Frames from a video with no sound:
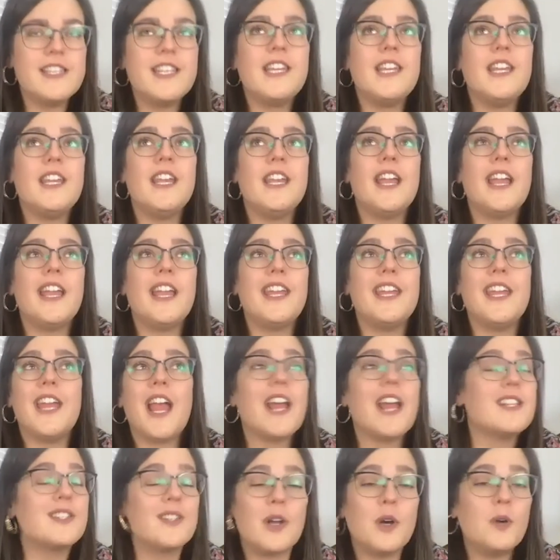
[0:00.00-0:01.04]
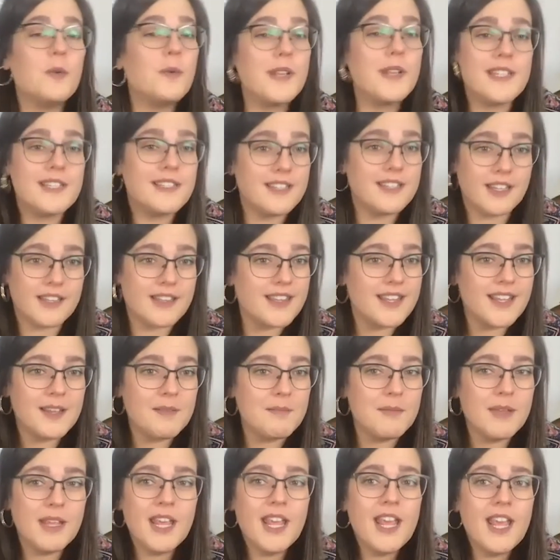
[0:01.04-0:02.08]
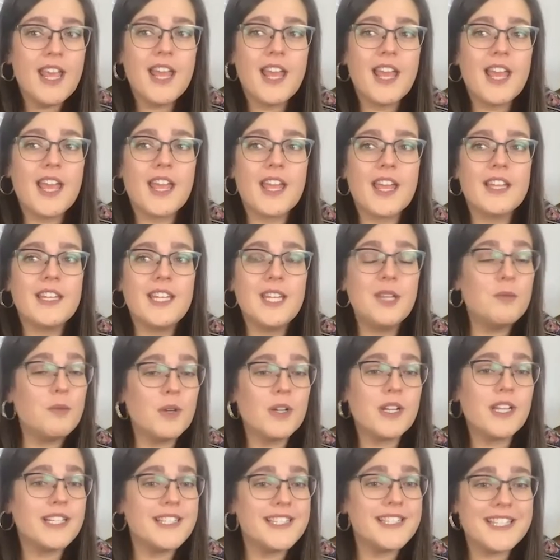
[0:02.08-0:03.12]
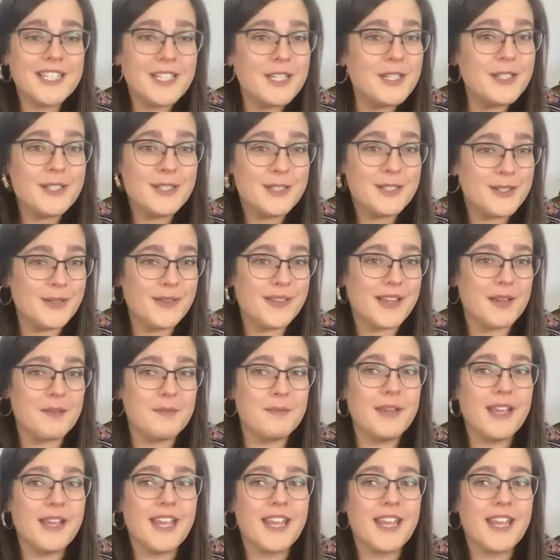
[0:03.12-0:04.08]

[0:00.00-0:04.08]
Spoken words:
He has always done them, and he will continue to do them.